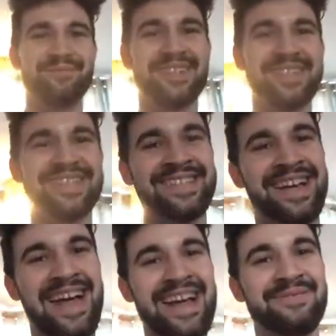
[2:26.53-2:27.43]
But
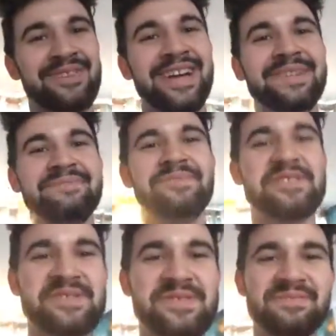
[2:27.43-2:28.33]
anyway,
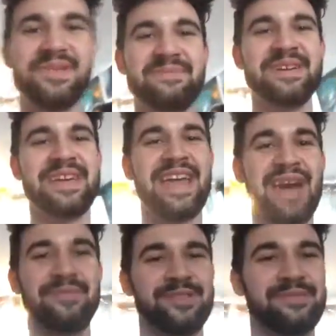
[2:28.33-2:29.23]
this is gonna be me,
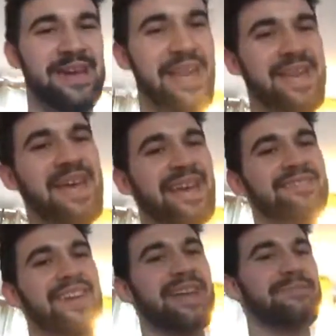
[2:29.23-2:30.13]
Happiness Man,
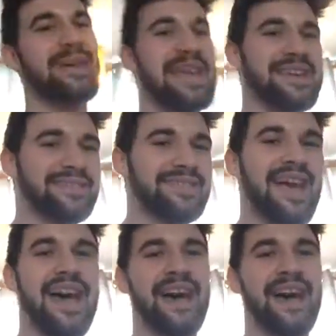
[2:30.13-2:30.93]
saying peace.